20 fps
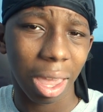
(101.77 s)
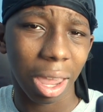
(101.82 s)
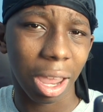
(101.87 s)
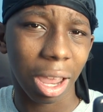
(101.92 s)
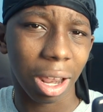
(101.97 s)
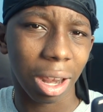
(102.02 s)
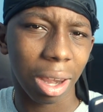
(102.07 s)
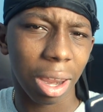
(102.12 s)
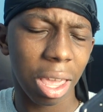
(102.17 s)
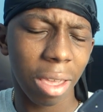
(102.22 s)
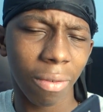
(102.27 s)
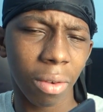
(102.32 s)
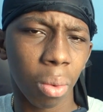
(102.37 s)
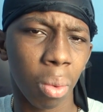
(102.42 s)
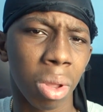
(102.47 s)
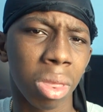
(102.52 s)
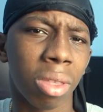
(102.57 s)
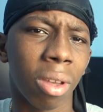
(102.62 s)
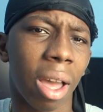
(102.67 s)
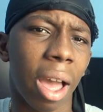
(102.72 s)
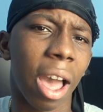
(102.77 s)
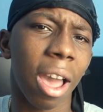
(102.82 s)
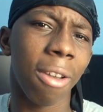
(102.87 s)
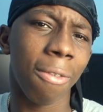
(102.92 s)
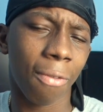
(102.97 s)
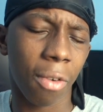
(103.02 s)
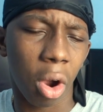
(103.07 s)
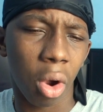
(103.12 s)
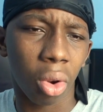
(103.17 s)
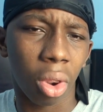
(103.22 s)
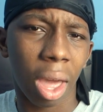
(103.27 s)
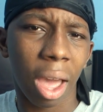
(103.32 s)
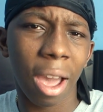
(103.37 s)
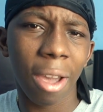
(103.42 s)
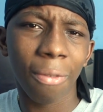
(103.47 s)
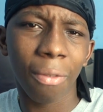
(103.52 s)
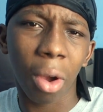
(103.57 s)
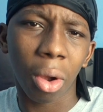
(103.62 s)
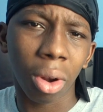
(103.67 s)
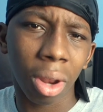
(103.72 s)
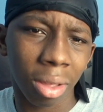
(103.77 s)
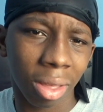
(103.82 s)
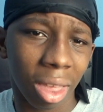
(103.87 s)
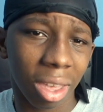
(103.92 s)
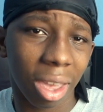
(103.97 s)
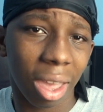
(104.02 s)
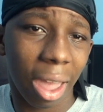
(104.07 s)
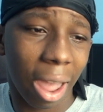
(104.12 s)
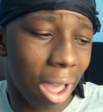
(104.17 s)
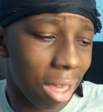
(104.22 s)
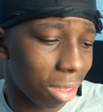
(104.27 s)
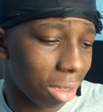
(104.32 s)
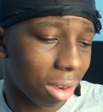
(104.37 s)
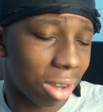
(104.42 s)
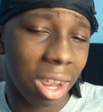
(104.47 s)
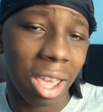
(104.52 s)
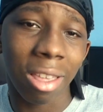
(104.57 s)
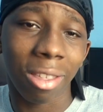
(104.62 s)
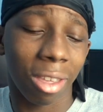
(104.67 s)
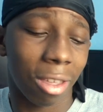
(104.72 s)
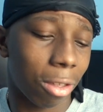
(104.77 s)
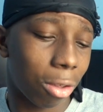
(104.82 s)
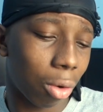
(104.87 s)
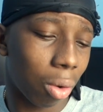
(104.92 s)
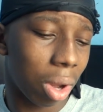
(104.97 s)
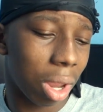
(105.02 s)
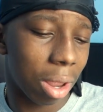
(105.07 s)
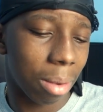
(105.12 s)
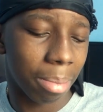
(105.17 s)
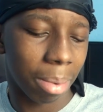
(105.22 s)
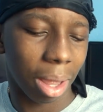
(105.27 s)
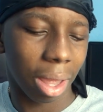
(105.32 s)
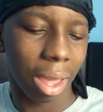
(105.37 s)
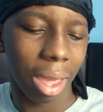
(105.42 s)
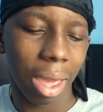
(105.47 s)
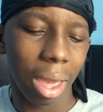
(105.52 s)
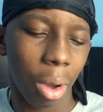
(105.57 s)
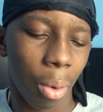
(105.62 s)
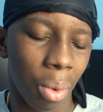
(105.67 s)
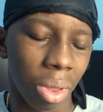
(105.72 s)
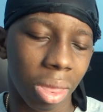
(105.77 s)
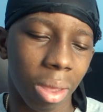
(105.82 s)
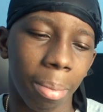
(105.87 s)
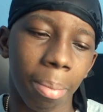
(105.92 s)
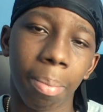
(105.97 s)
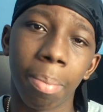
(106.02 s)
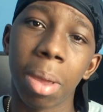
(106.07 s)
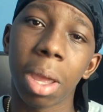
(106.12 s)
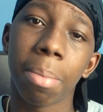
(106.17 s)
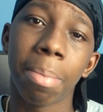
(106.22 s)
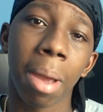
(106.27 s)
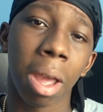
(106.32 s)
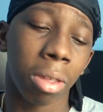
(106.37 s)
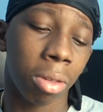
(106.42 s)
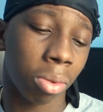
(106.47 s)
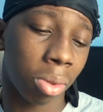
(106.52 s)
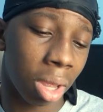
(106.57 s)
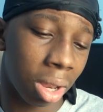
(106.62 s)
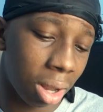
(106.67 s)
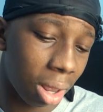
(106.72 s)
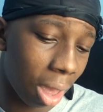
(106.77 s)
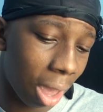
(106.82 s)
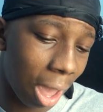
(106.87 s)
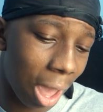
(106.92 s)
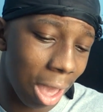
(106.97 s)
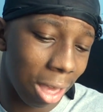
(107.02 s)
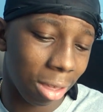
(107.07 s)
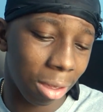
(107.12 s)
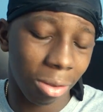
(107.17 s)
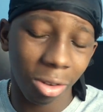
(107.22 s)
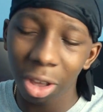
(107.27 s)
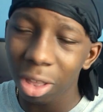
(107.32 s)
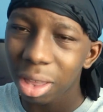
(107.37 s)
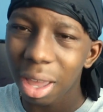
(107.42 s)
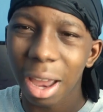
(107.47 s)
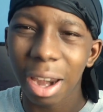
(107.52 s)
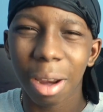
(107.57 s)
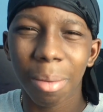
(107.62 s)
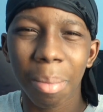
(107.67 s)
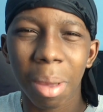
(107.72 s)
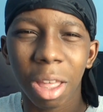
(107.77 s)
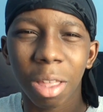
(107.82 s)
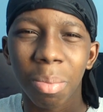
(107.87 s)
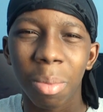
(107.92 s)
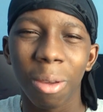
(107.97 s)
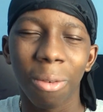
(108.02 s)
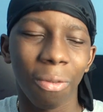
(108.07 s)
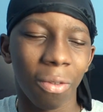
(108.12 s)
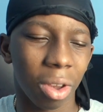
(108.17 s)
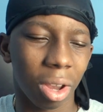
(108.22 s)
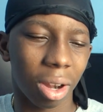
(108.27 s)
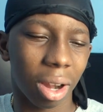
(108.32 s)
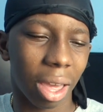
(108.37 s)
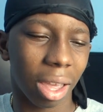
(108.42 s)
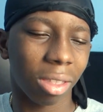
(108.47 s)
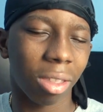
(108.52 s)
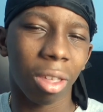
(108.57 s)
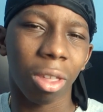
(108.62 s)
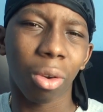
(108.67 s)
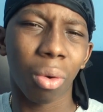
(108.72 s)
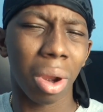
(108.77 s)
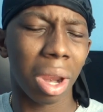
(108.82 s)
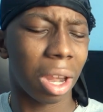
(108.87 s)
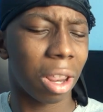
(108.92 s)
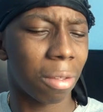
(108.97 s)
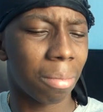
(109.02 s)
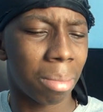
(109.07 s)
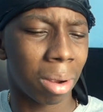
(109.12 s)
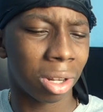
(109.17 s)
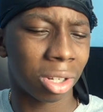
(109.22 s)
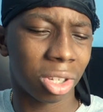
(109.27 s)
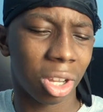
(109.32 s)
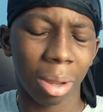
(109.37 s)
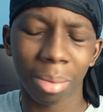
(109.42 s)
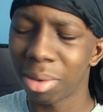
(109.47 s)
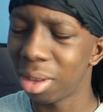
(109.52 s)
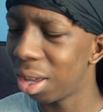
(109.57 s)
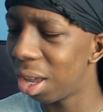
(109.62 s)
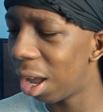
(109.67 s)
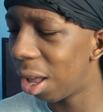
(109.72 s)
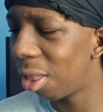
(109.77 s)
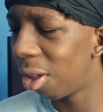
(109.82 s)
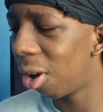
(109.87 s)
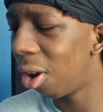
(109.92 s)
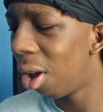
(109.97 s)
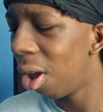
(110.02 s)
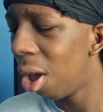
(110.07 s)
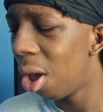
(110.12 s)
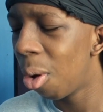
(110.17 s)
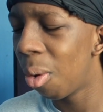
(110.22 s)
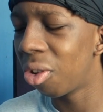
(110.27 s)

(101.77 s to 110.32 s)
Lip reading: and even with the iPhone looks like it has a decent screen, but with the big bezels that it has, it just kind of makes me feel like the screen is bunched up together,